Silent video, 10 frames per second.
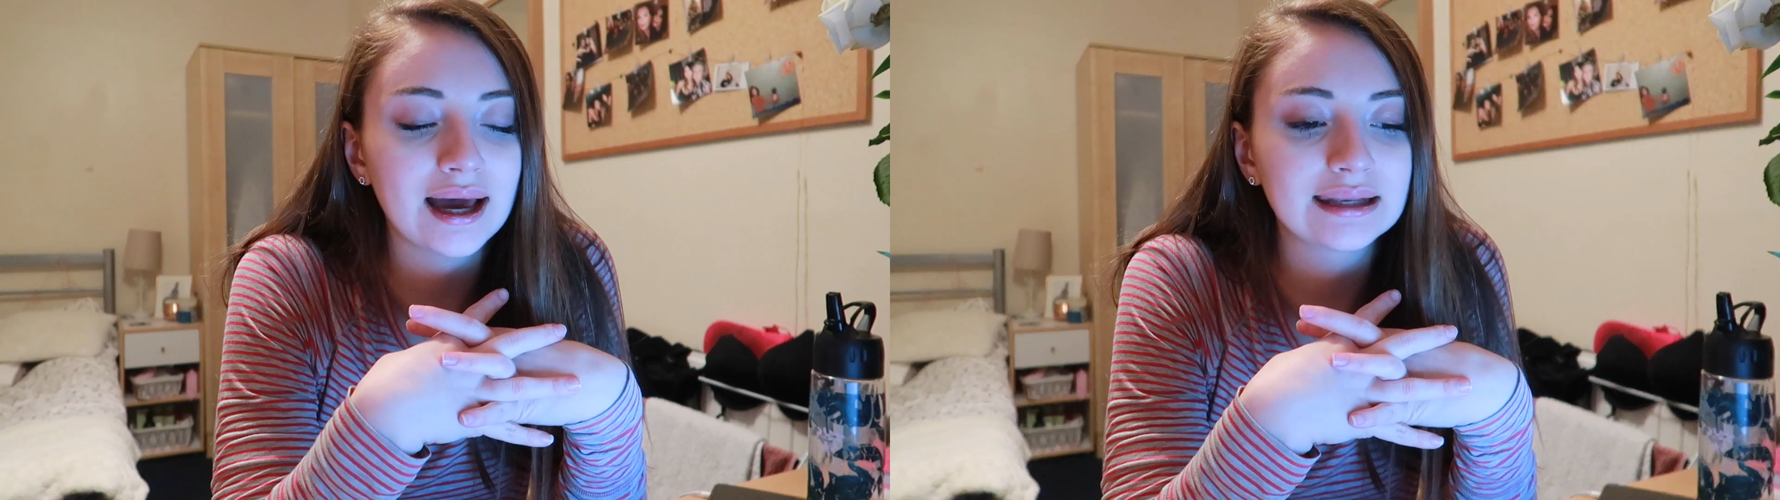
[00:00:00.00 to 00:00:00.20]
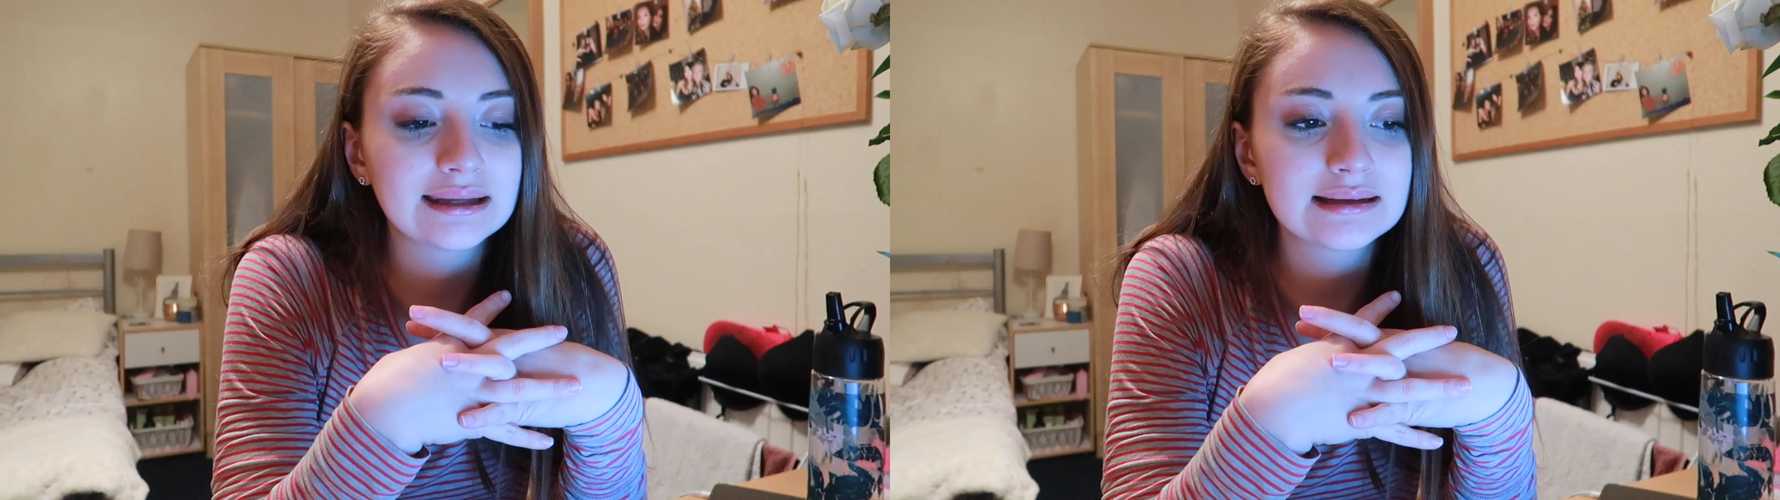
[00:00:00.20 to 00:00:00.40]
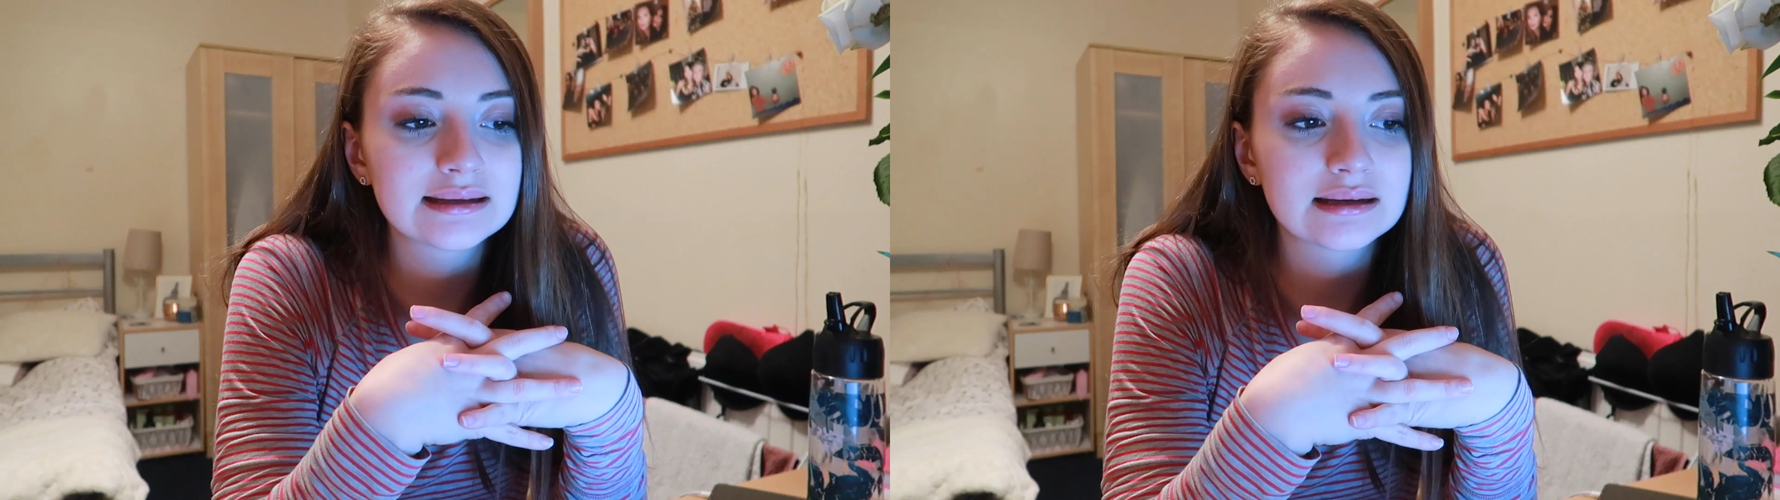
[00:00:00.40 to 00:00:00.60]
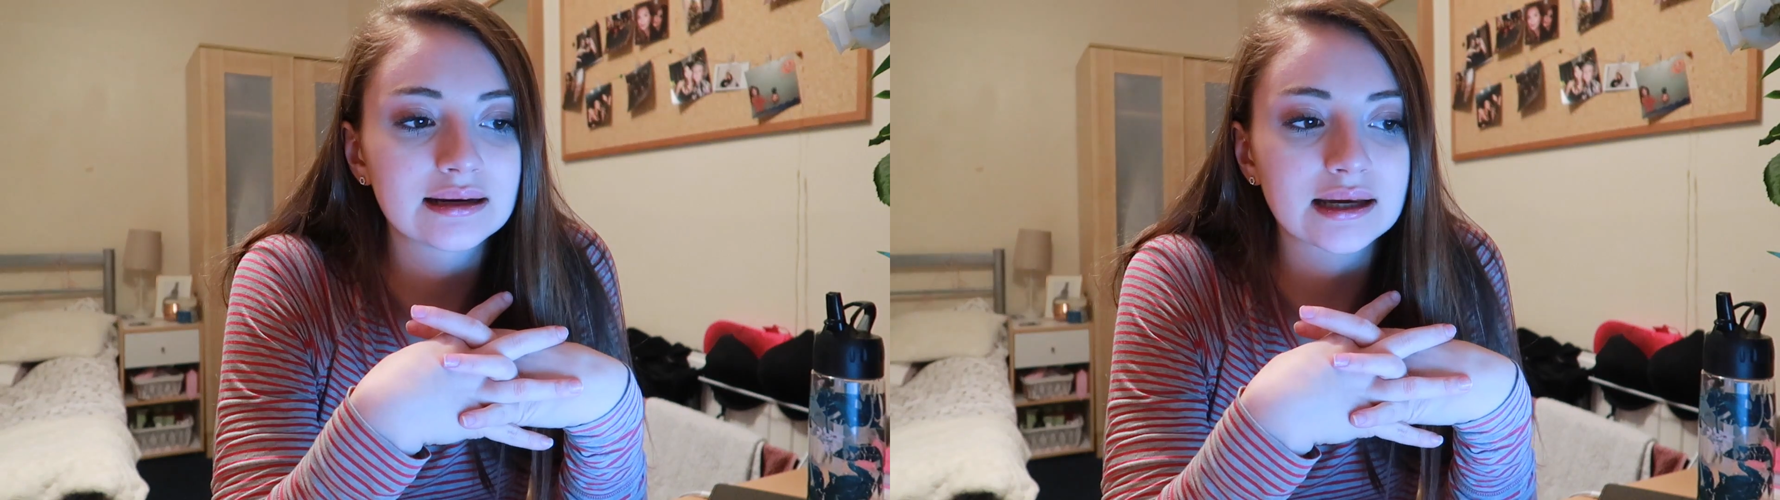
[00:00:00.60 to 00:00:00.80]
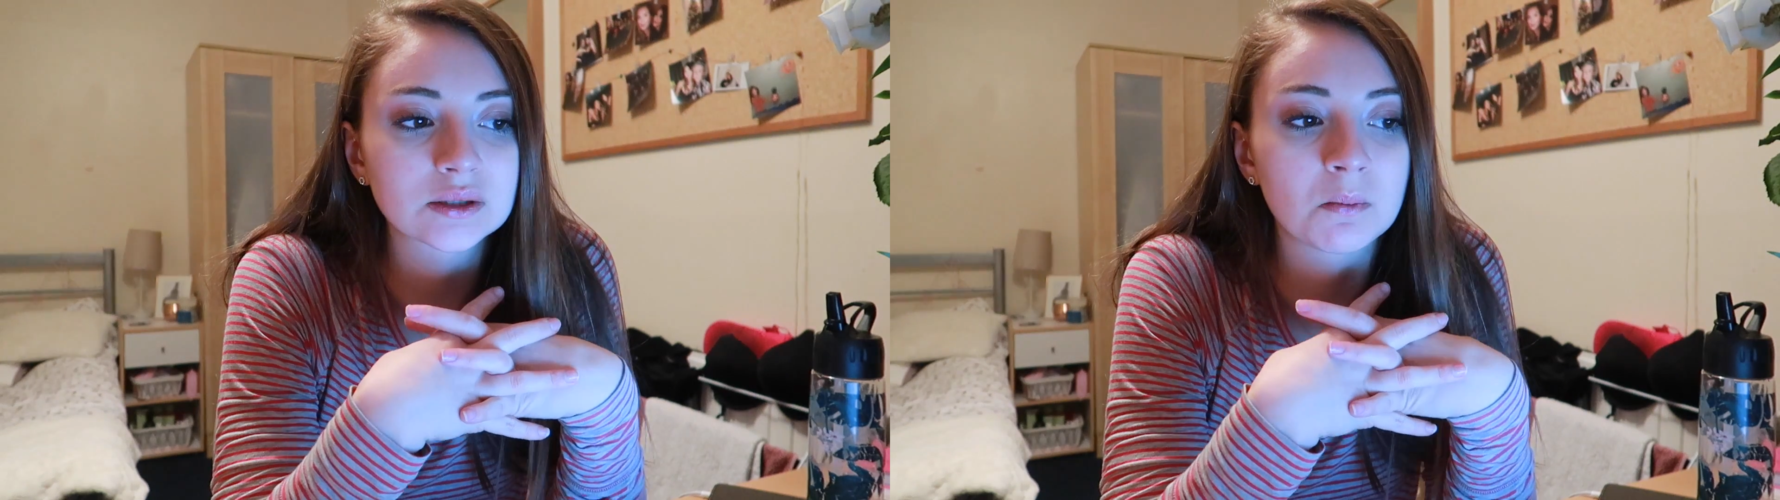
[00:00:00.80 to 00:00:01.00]
at least the
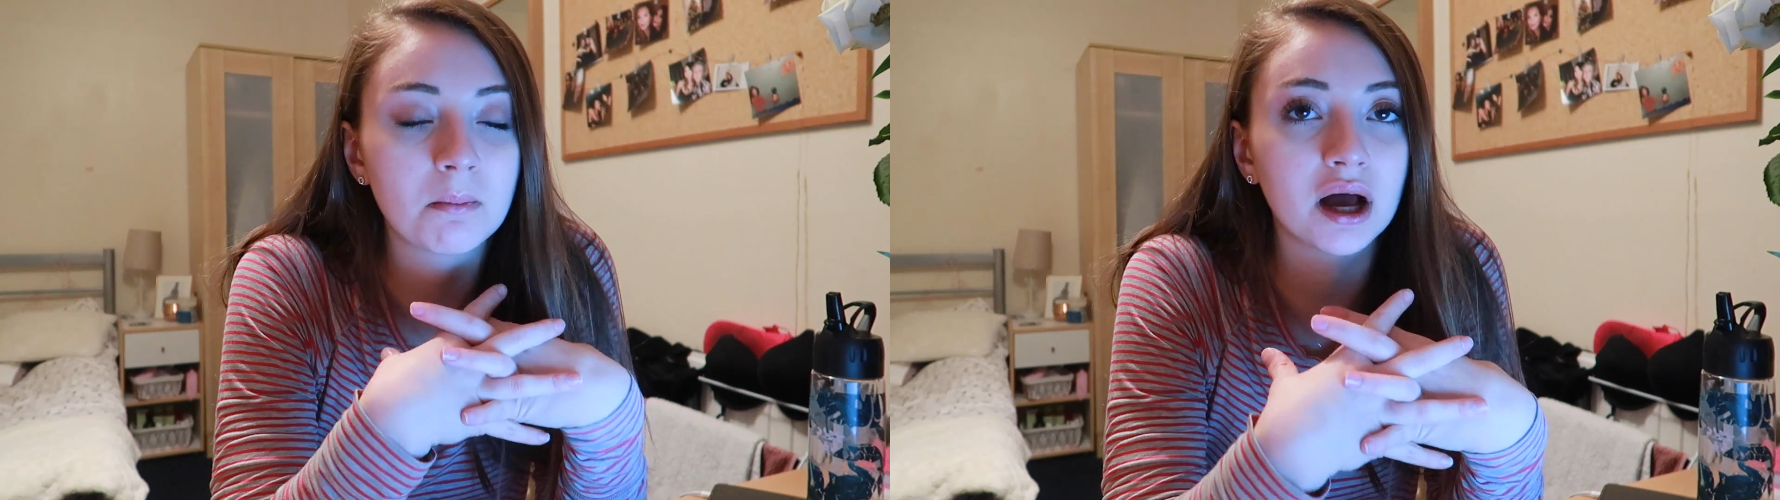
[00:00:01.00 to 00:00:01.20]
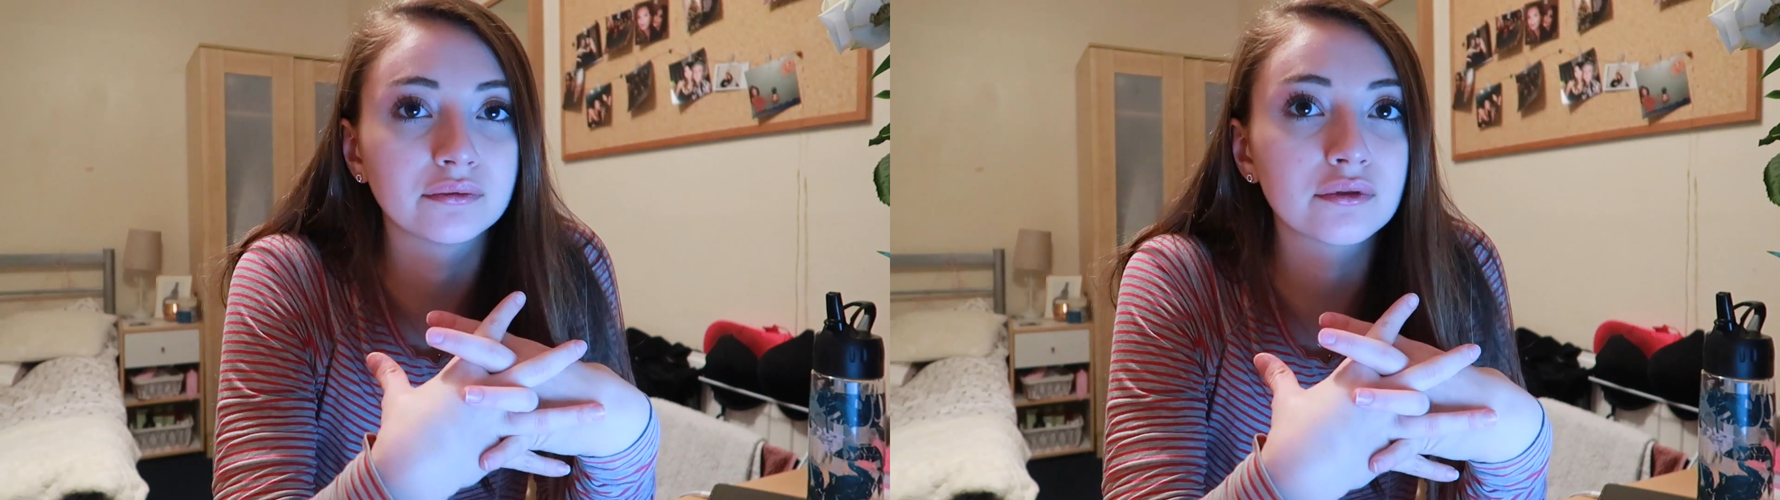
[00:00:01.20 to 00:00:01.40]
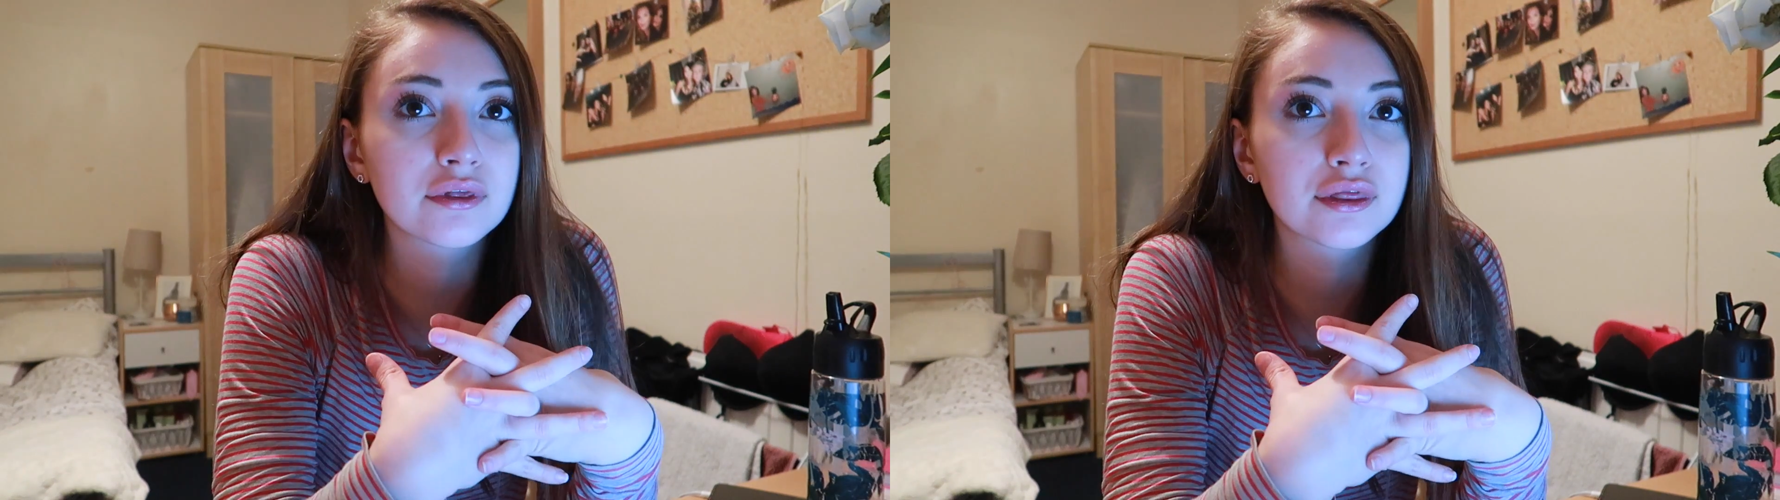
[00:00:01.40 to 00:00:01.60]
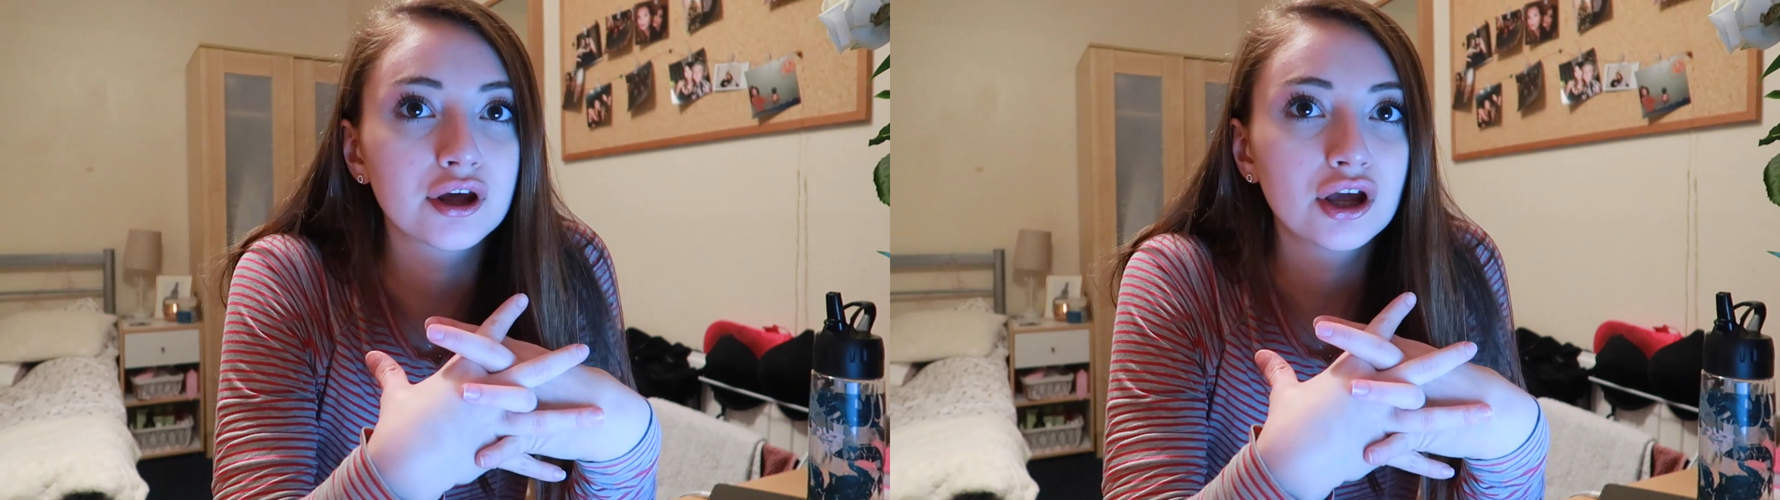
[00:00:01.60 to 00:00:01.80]
next month